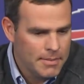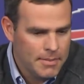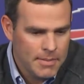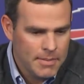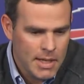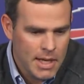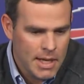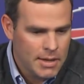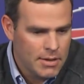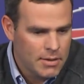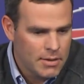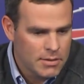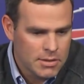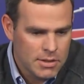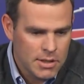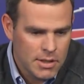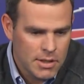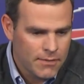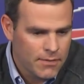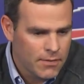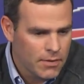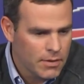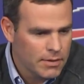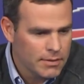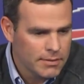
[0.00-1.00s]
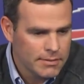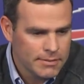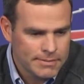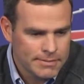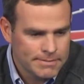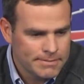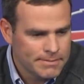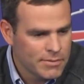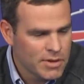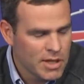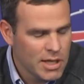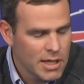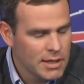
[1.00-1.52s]
there's different
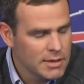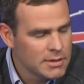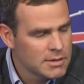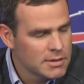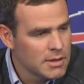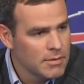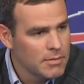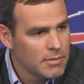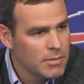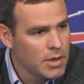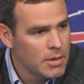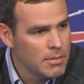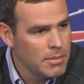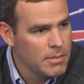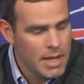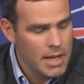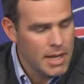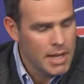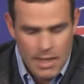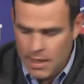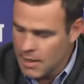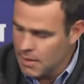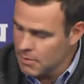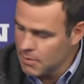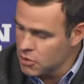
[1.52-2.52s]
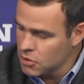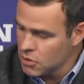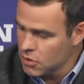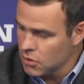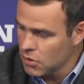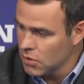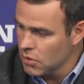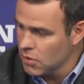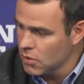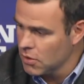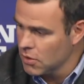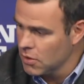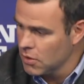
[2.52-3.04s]
things that have been in my head, I'm
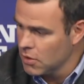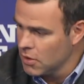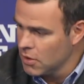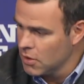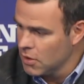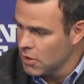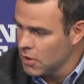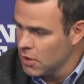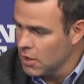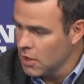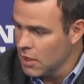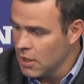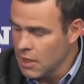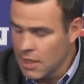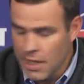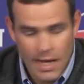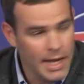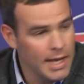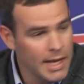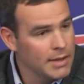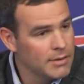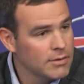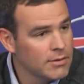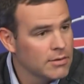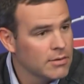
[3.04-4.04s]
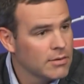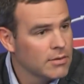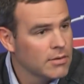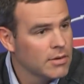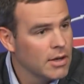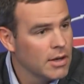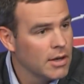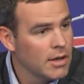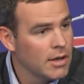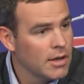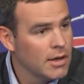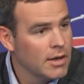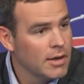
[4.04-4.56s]
sure. He has
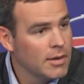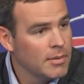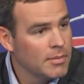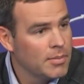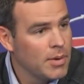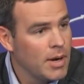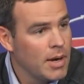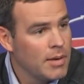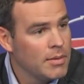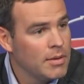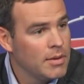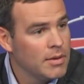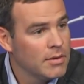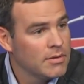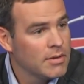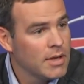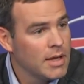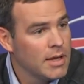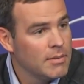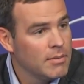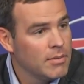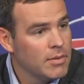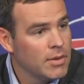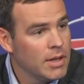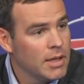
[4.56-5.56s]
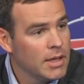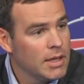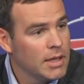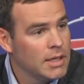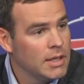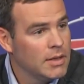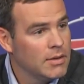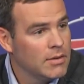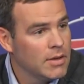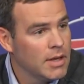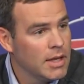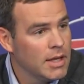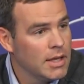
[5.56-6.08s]
probably the same thing in
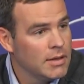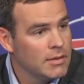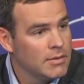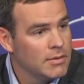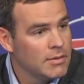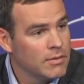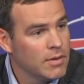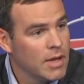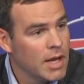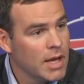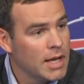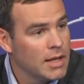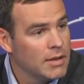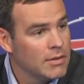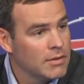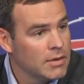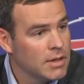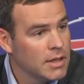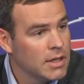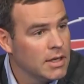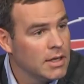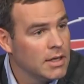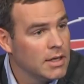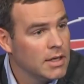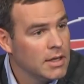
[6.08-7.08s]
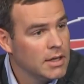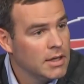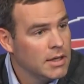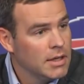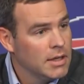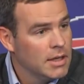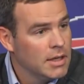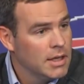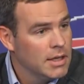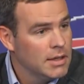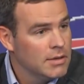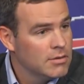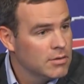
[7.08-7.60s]
his head, guys that
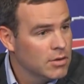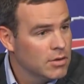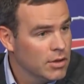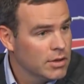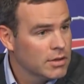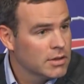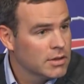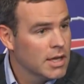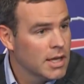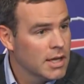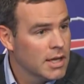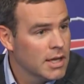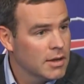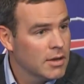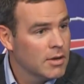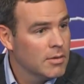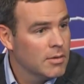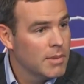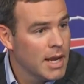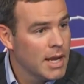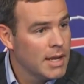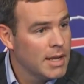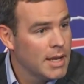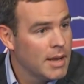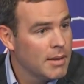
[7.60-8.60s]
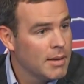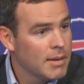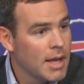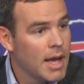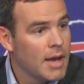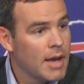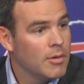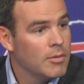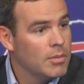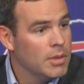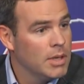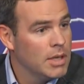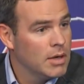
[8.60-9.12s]
he's looked at that go, man, that
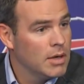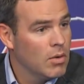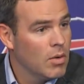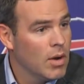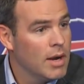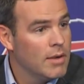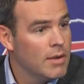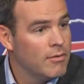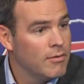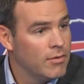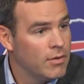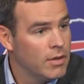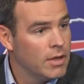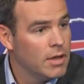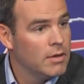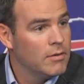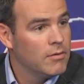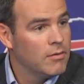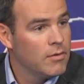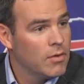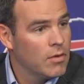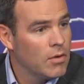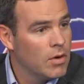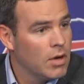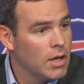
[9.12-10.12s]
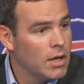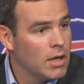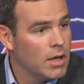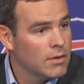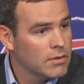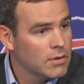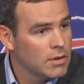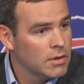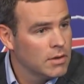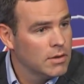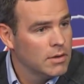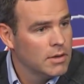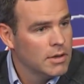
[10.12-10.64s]
guy would be a great fit for
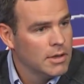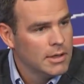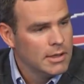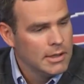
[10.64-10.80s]
us. And